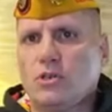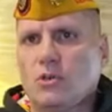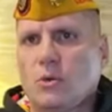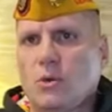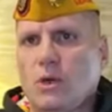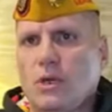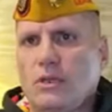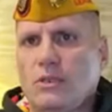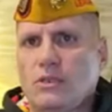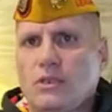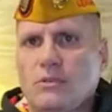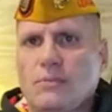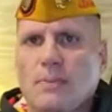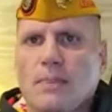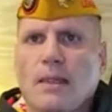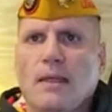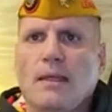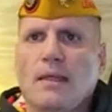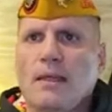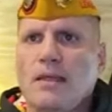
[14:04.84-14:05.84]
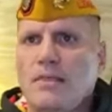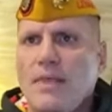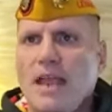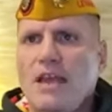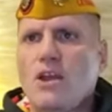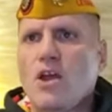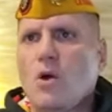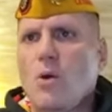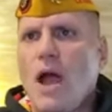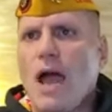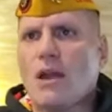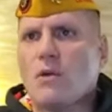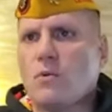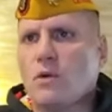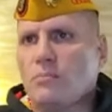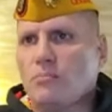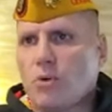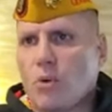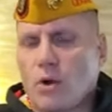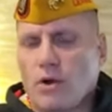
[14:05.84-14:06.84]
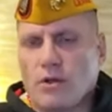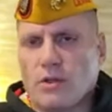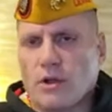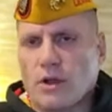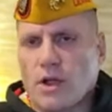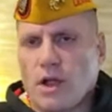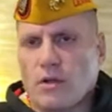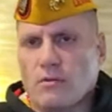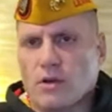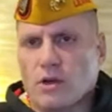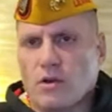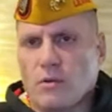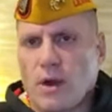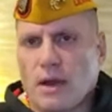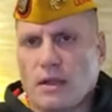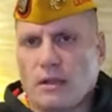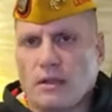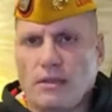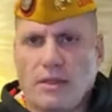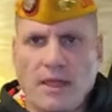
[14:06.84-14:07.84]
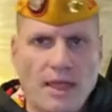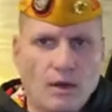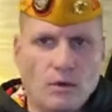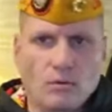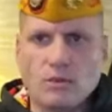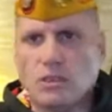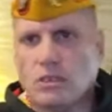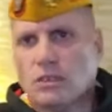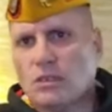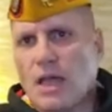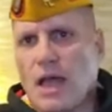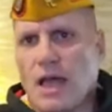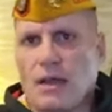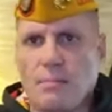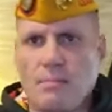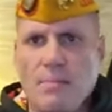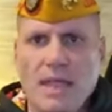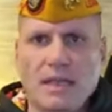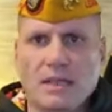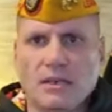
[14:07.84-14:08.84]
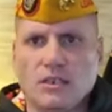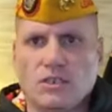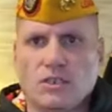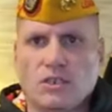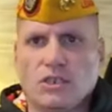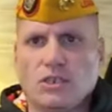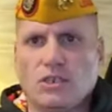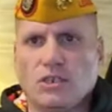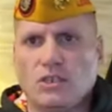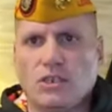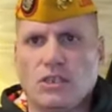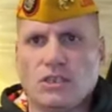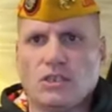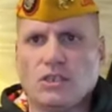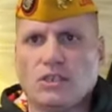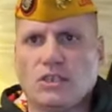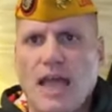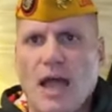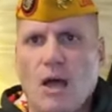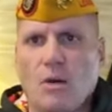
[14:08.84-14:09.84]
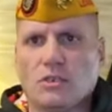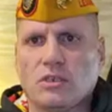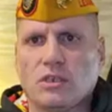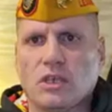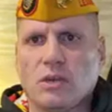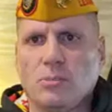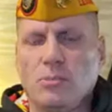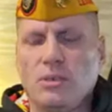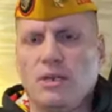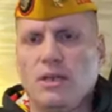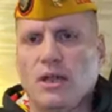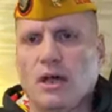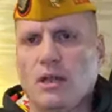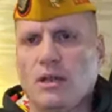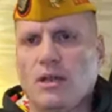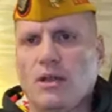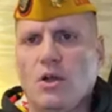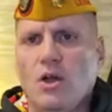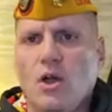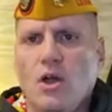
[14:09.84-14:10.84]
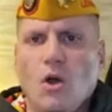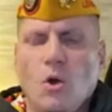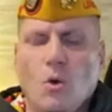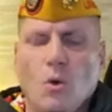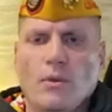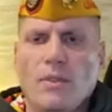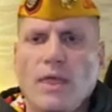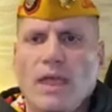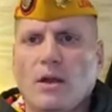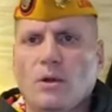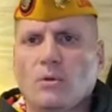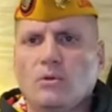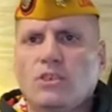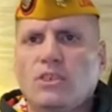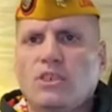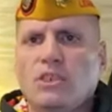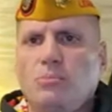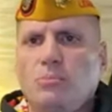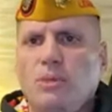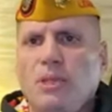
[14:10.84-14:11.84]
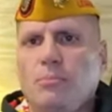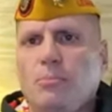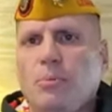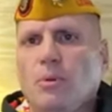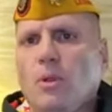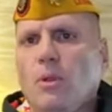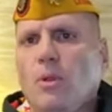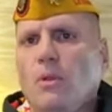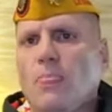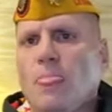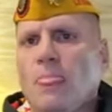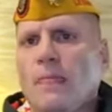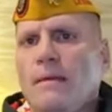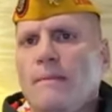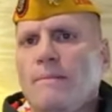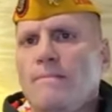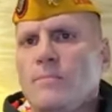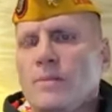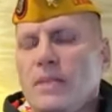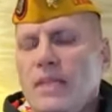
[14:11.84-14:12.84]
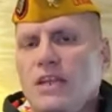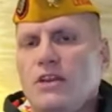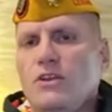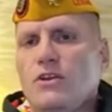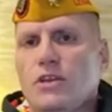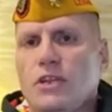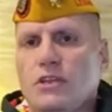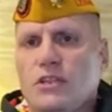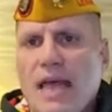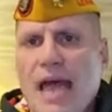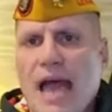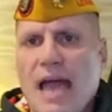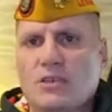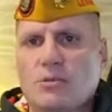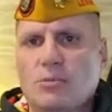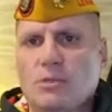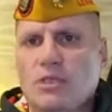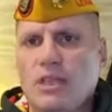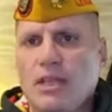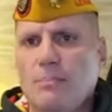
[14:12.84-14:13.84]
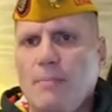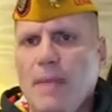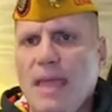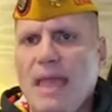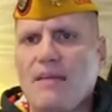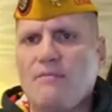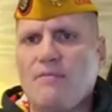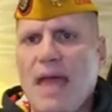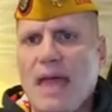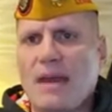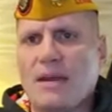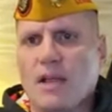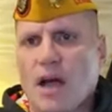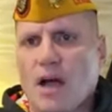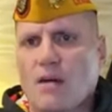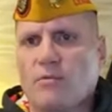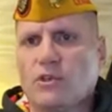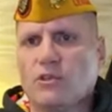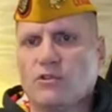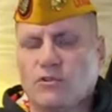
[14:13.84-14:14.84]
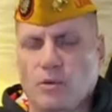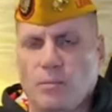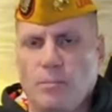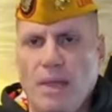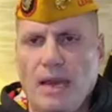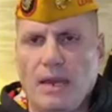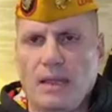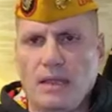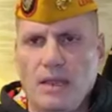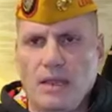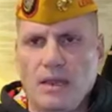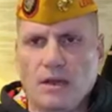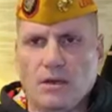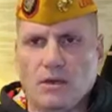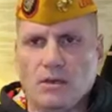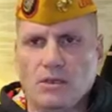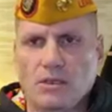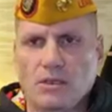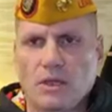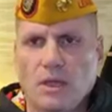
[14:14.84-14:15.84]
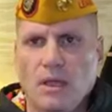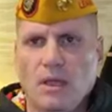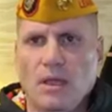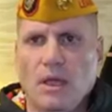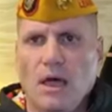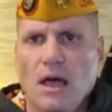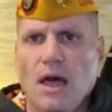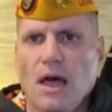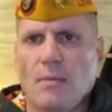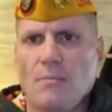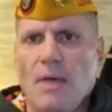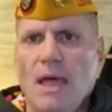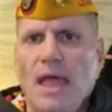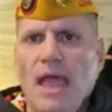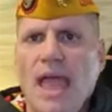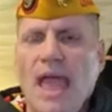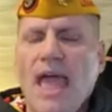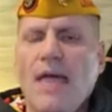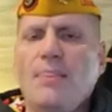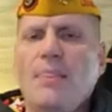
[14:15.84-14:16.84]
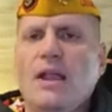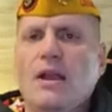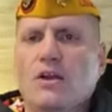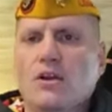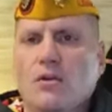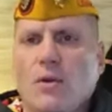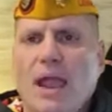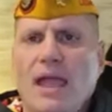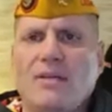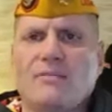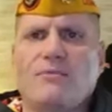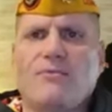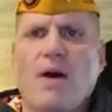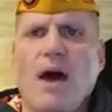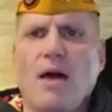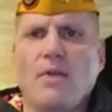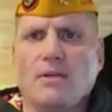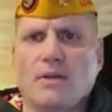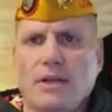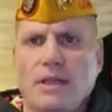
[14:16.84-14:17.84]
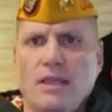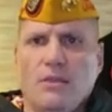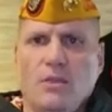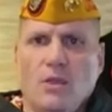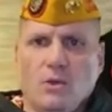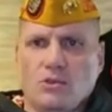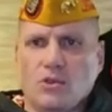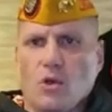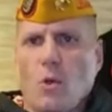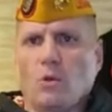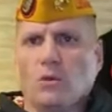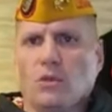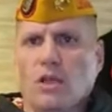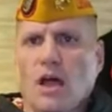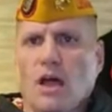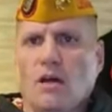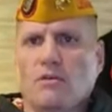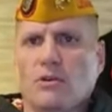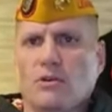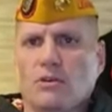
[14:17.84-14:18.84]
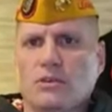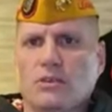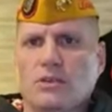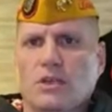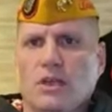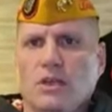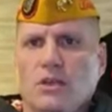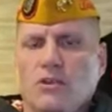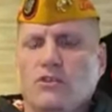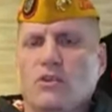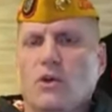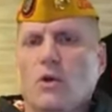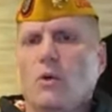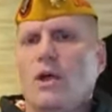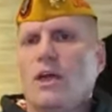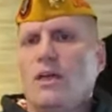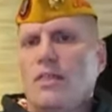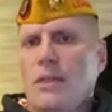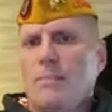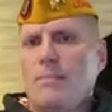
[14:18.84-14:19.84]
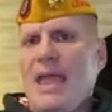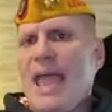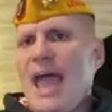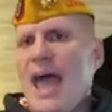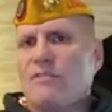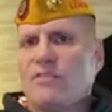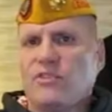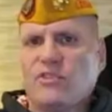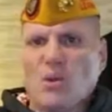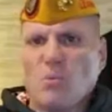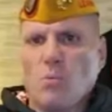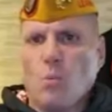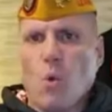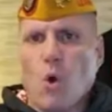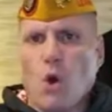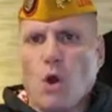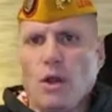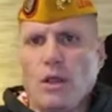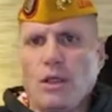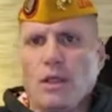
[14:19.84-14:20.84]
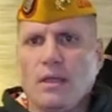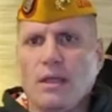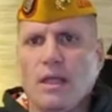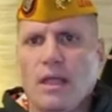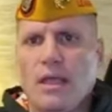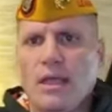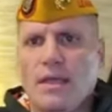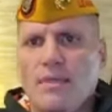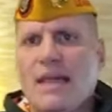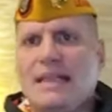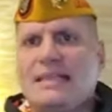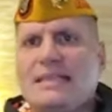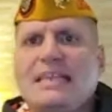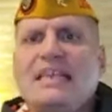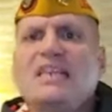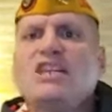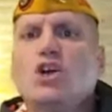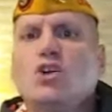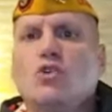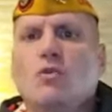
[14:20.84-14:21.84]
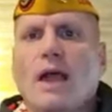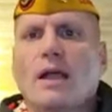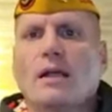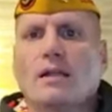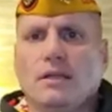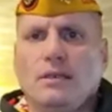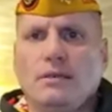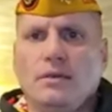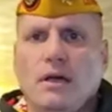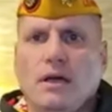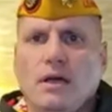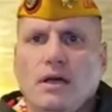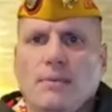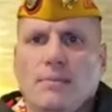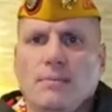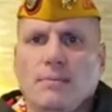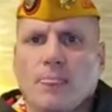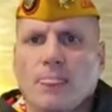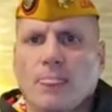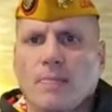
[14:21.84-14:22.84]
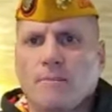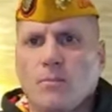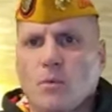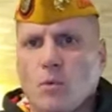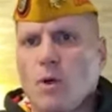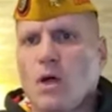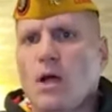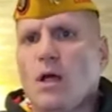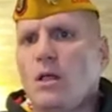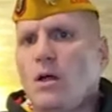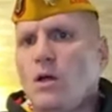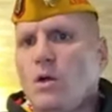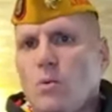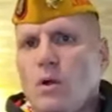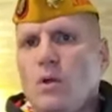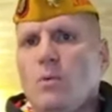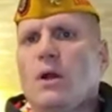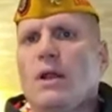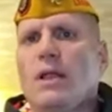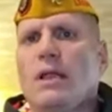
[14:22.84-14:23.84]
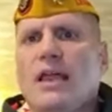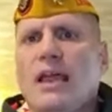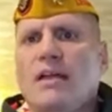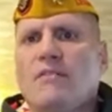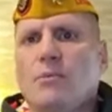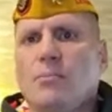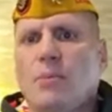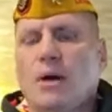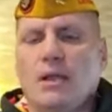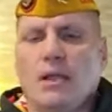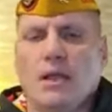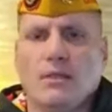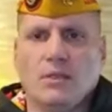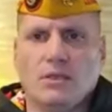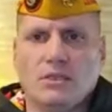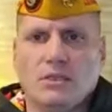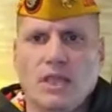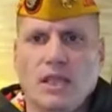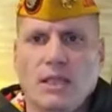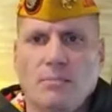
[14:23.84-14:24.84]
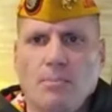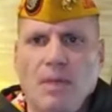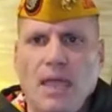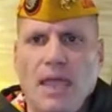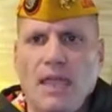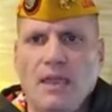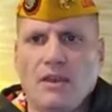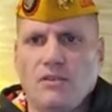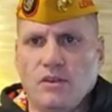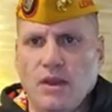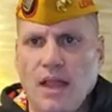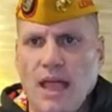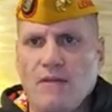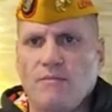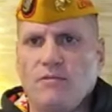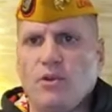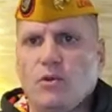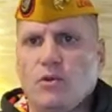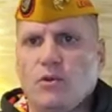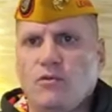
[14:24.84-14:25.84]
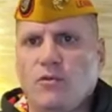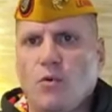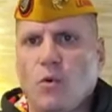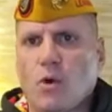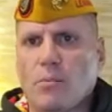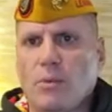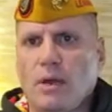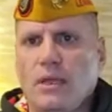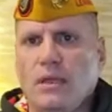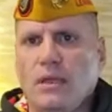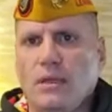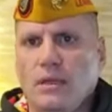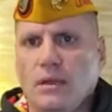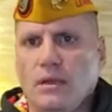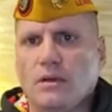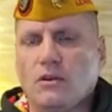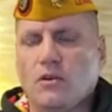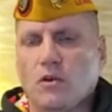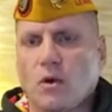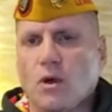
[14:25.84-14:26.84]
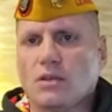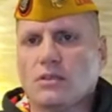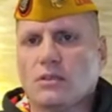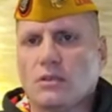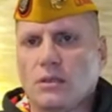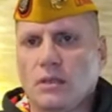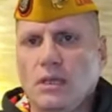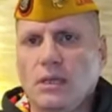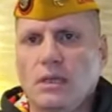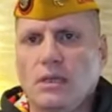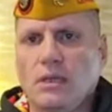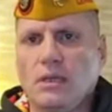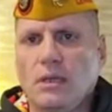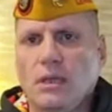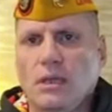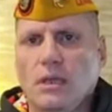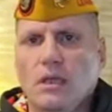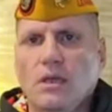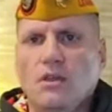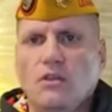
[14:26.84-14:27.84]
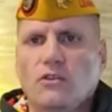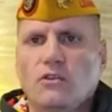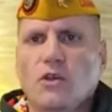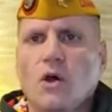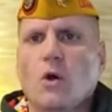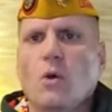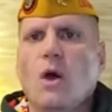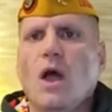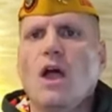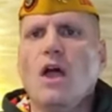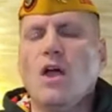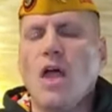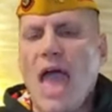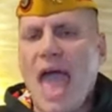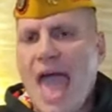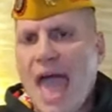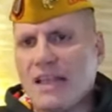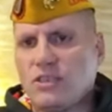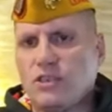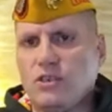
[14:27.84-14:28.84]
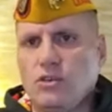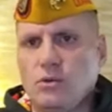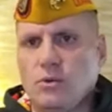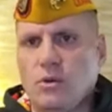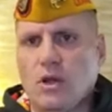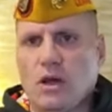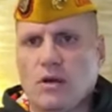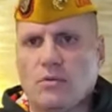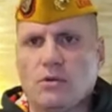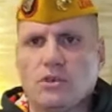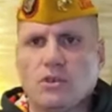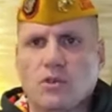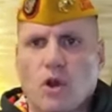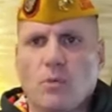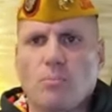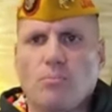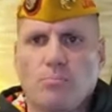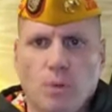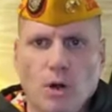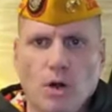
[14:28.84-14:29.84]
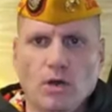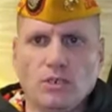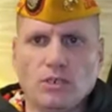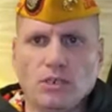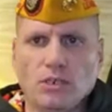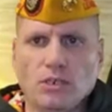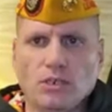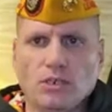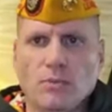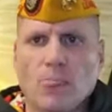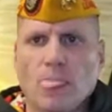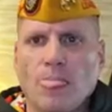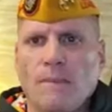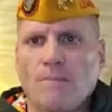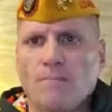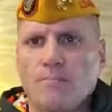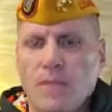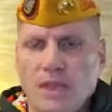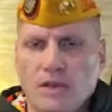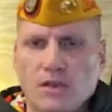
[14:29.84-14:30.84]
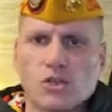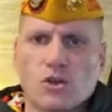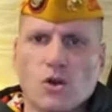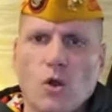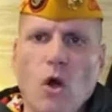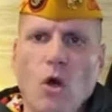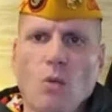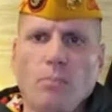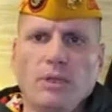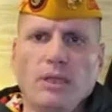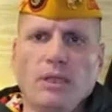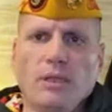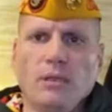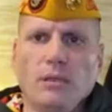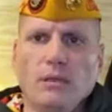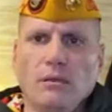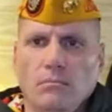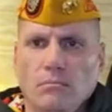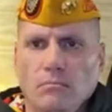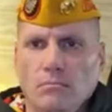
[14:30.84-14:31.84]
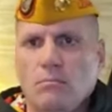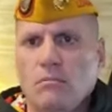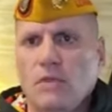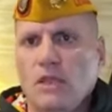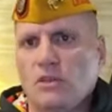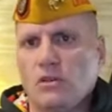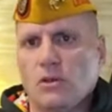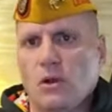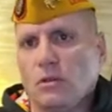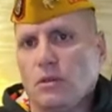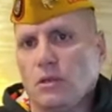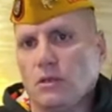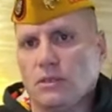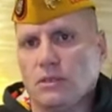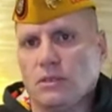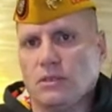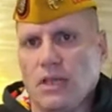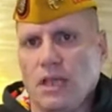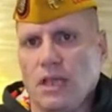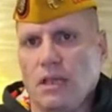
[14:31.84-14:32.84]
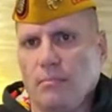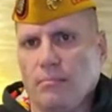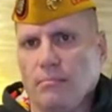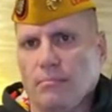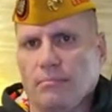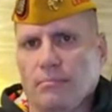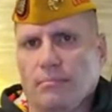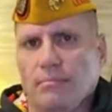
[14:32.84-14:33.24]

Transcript: joins, they know how to embroider their cover correctly. They don't just kind of make a decision, this is how it's going to be done, or they don't see people in your detachment that may have had covers for many years and they're grandfathered in those old covers. So they may have some wording that's incorrectly done. Well, we want to get everybody on the same page and have uniformity across the league. So as new covers are purchased, they should all look the same.